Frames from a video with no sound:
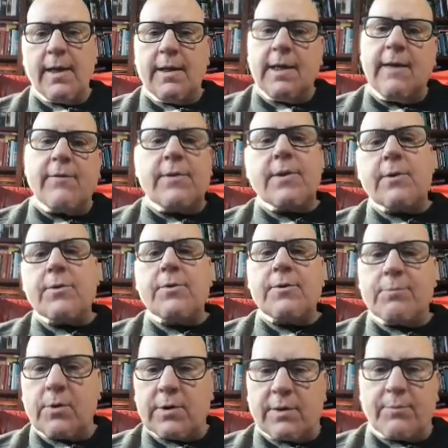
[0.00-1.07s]
even though there's
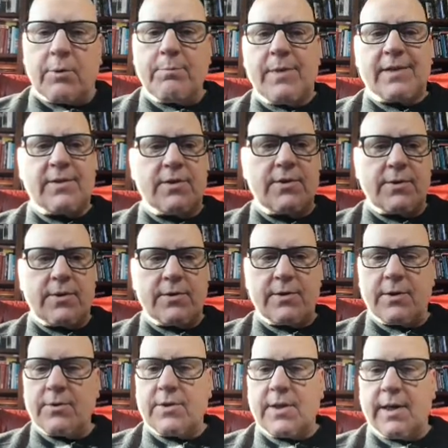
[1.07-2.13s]
multiple messages
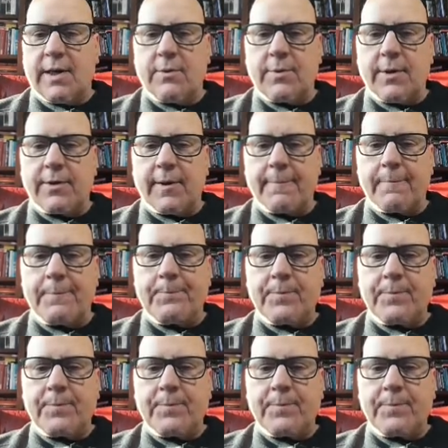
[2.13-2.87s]
associated with them.